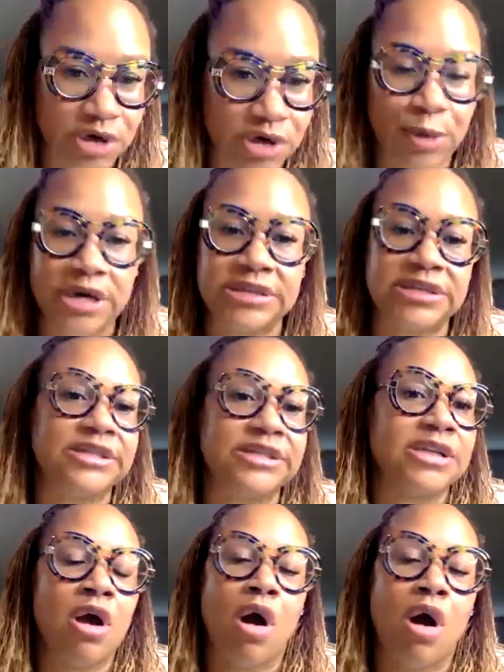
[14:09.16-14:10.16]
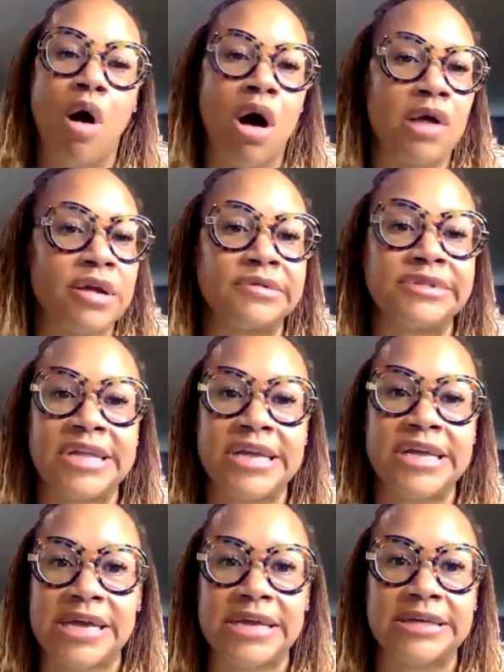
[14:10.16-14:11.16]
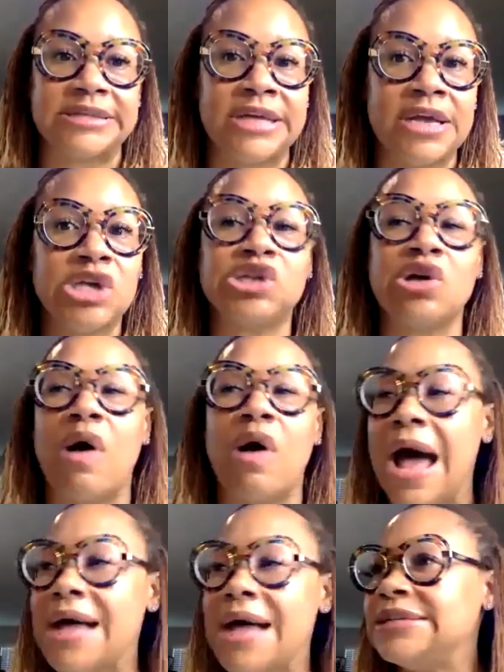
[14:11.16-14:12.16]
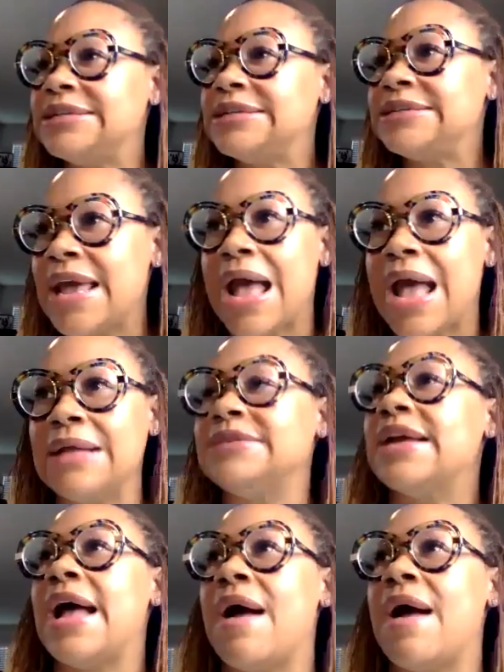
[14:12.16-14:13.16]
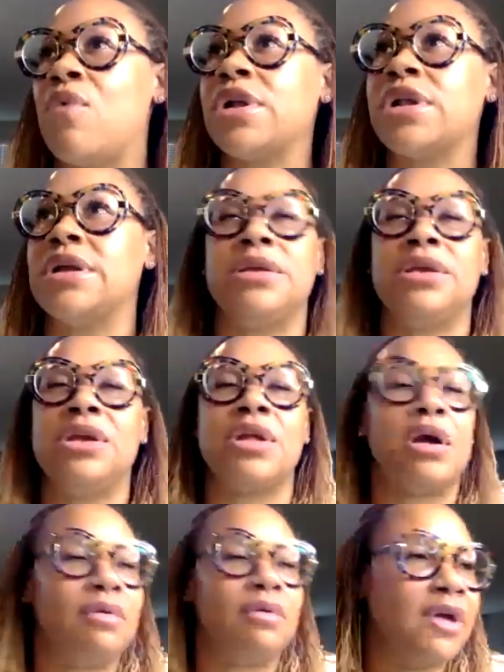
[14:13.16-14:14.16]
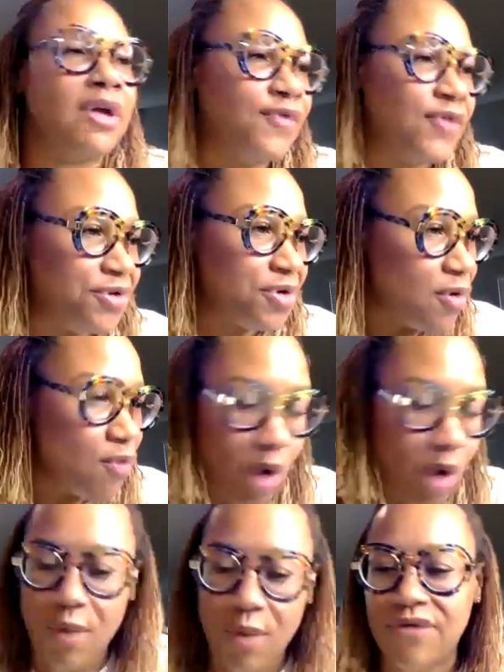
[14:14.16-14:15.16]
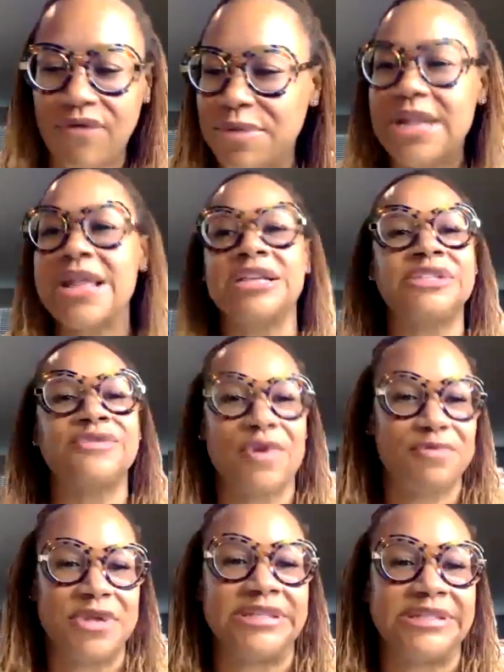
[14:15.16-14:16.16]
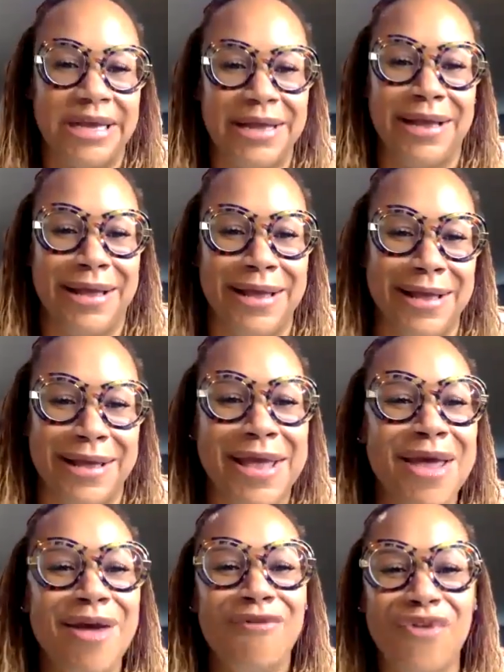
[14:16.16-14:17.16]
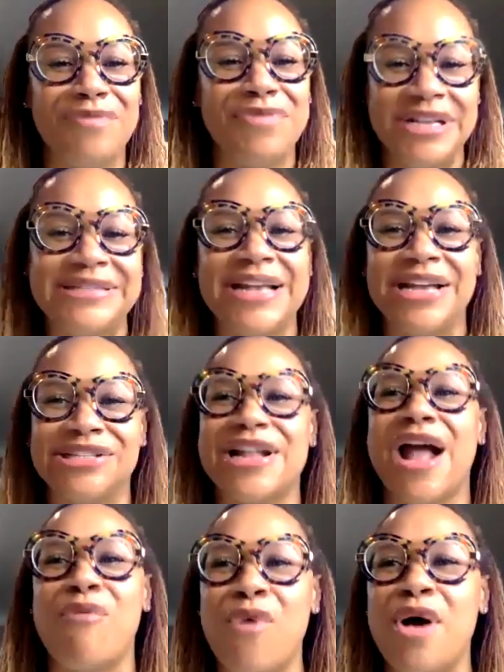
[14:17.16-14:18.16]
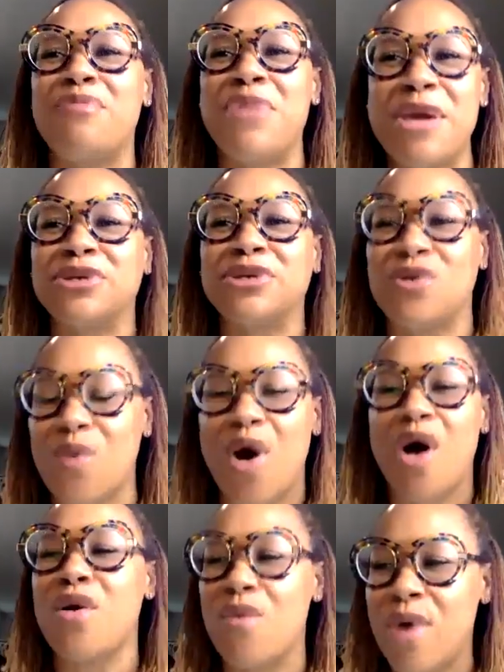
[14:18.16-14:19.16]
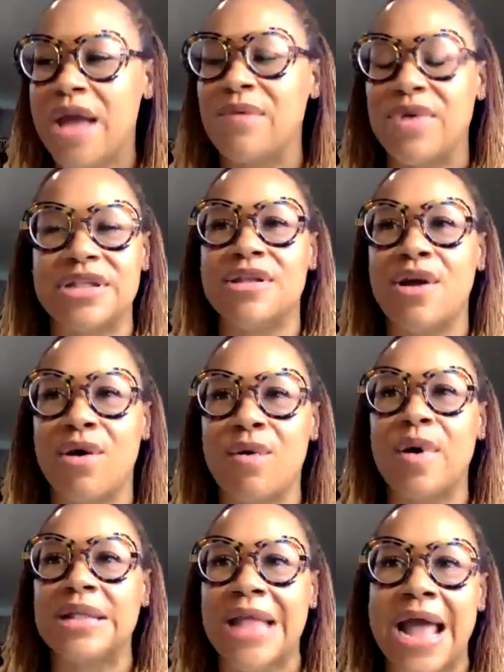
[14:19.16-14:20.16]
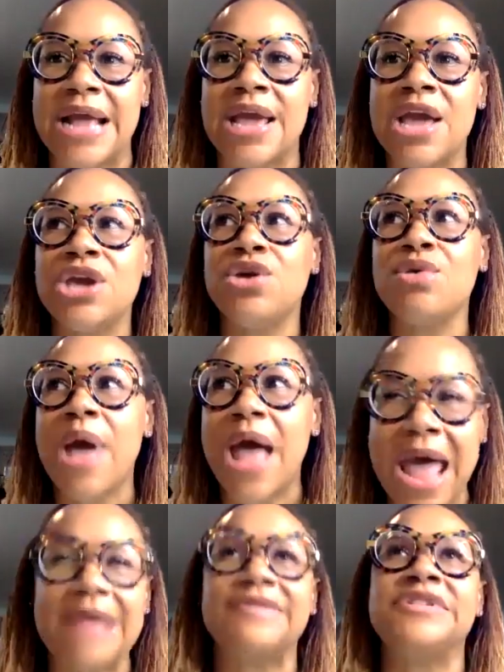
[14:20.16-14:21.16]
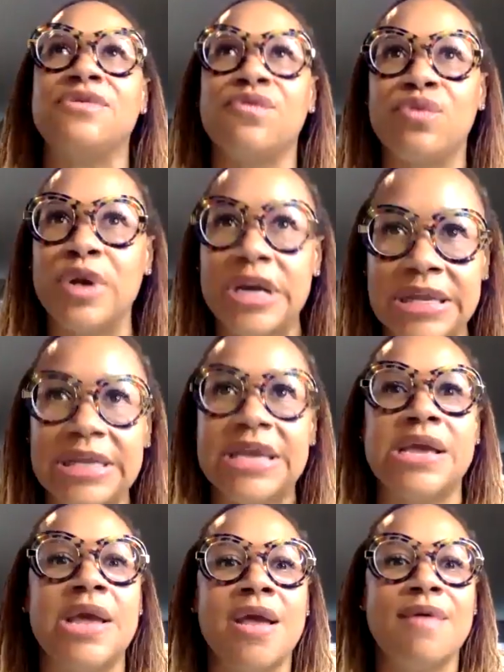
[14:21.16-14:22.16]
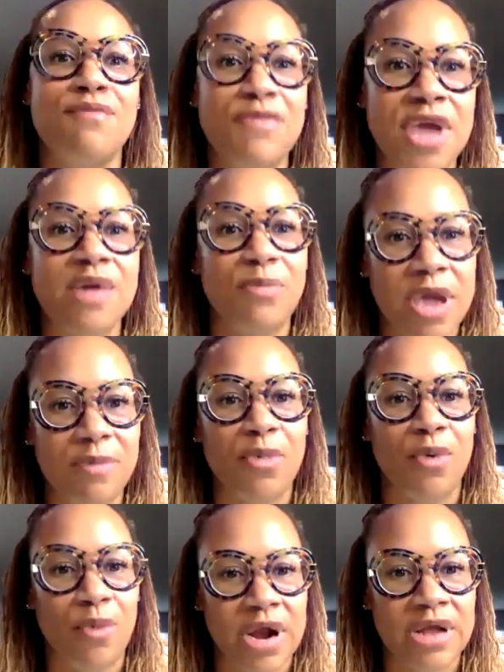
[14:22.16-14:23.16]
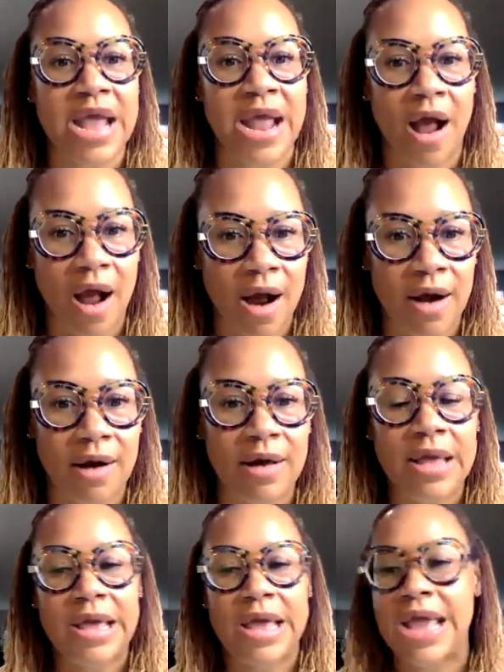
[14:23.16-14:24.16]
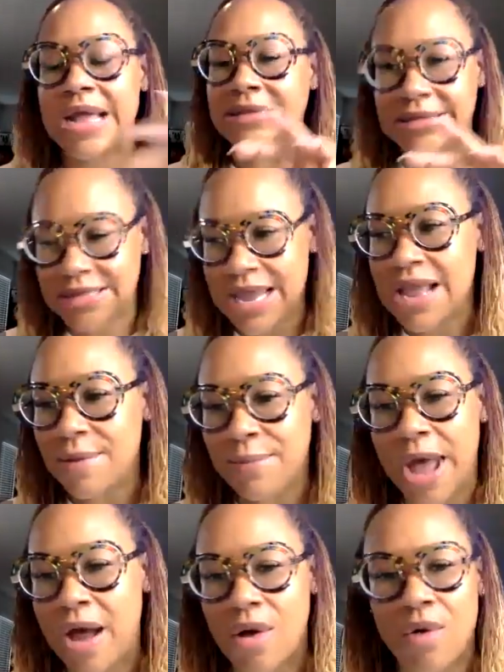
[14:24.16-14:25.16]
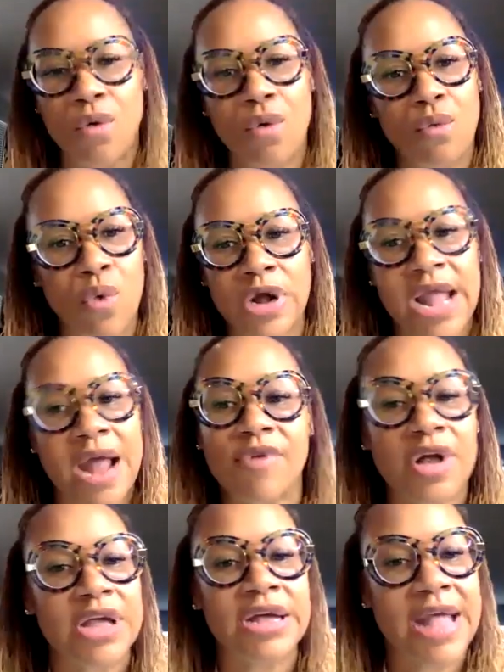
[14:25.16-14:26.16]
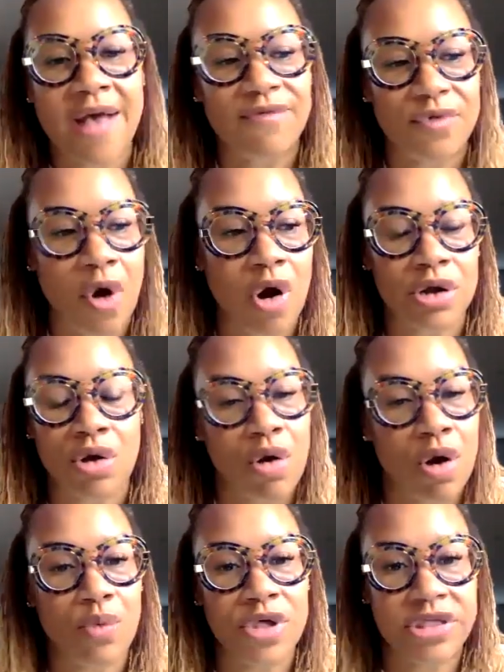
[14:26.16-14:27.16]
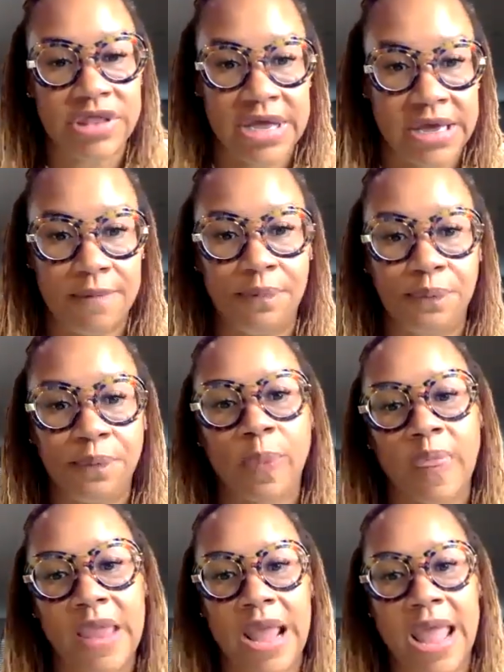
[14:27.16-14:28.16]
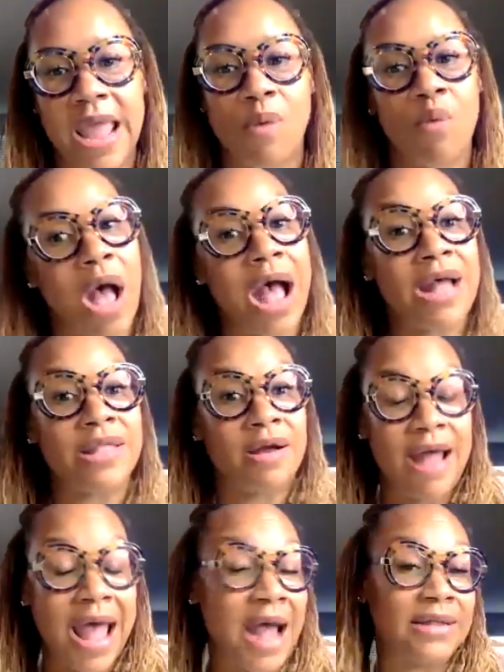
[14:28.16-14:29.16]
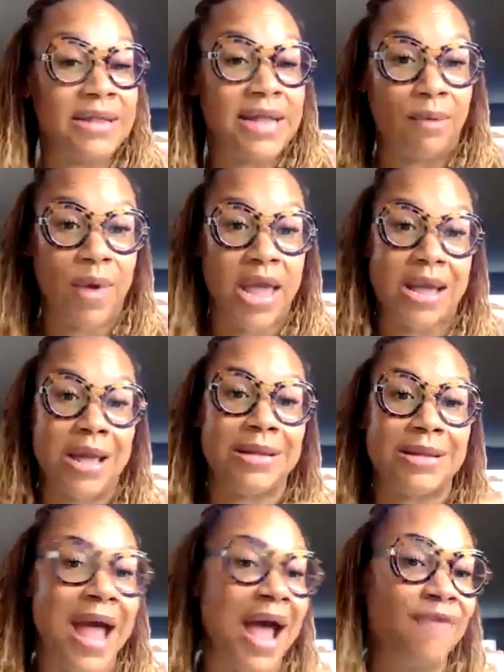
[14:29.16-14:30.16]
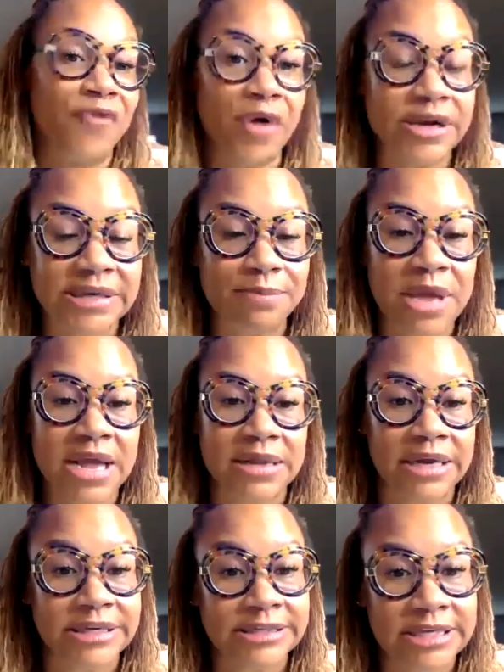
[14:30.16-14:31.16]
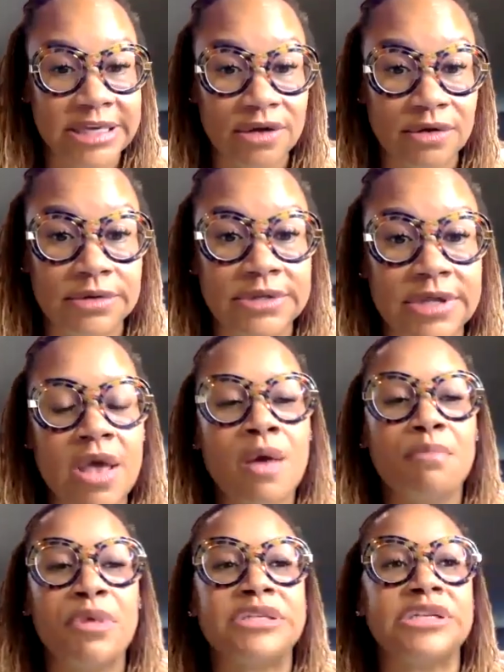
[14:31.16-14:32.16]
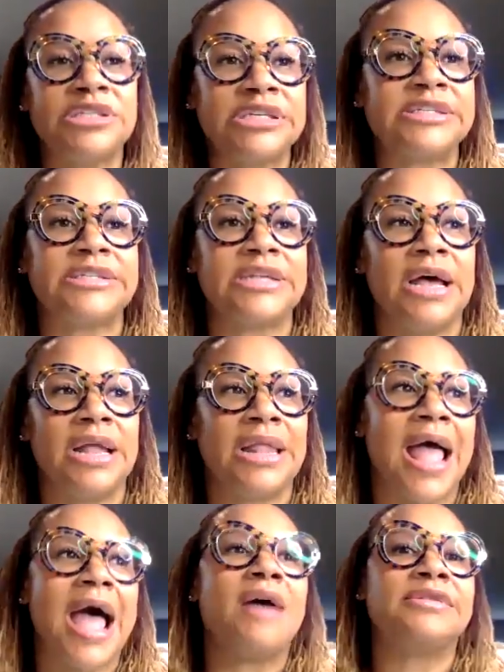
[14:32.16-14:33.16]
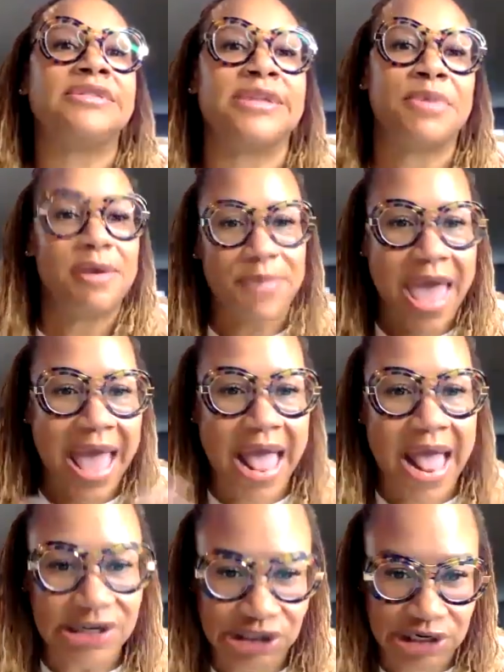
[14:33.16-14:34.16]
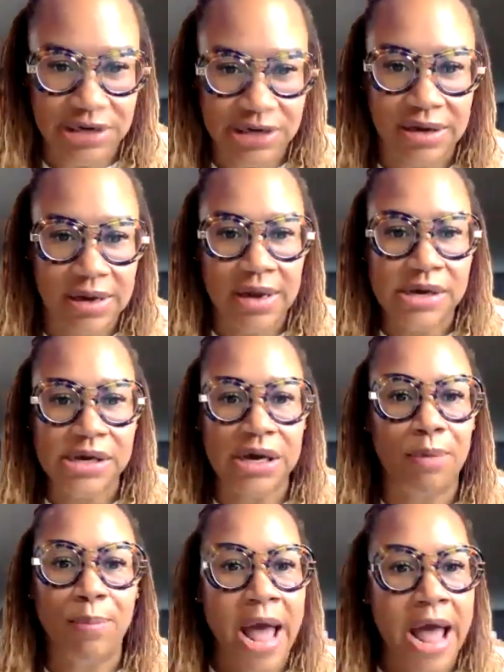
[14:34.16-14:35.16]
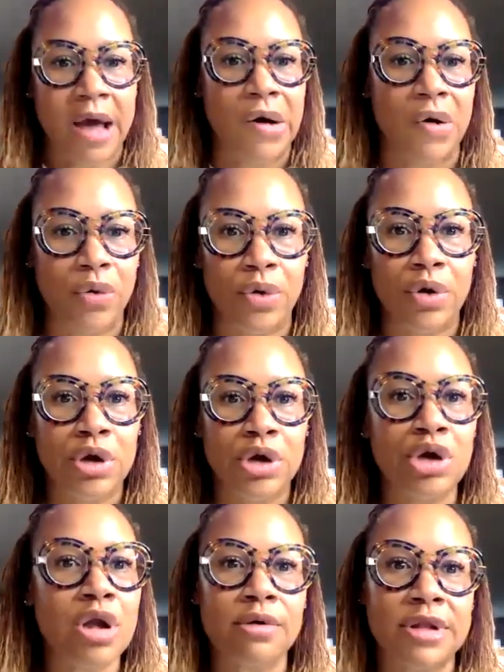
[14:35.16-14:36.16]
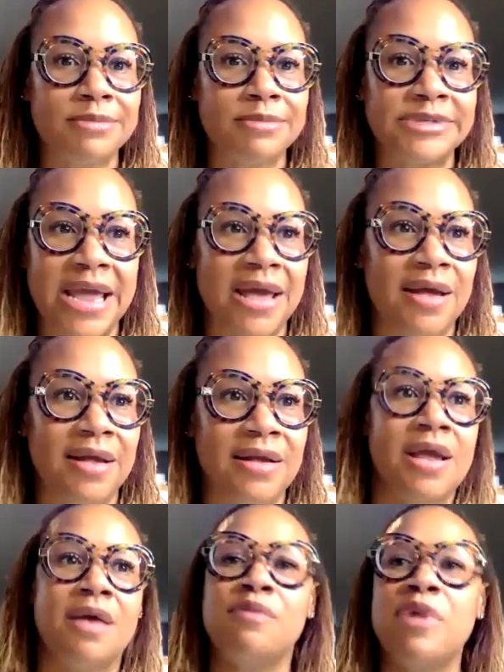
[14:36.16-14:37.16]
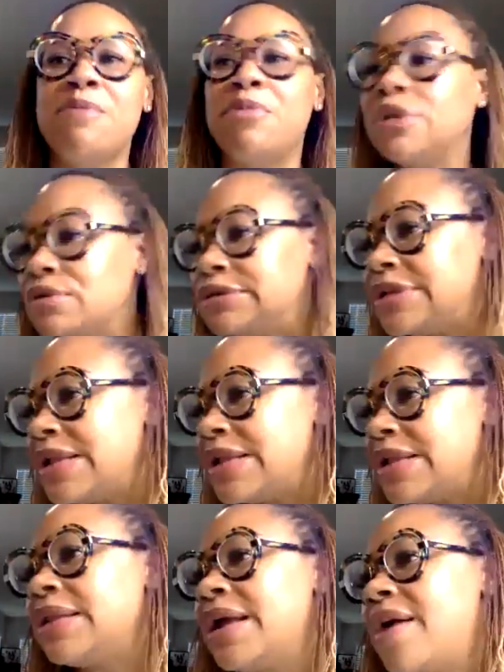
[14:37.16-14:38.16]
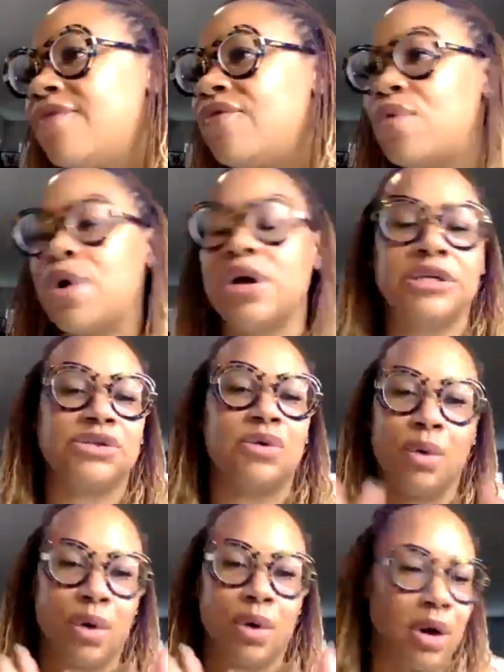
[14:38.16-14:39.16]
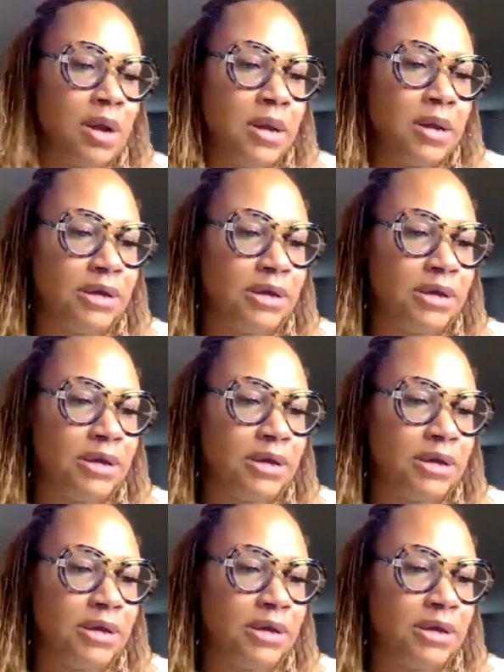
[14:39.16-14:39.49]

expressions, all those things. So I just say, I want to, if you don't walk away from nothing else from this, from this session, I want people to walk away with knowing like you have to really meet people where they are and think about whatever could have gone on with them and why they're acting that way. Not for it to be an excuse, but to just allow some compassion about, you know what I'm saying, people losing their loved ones or,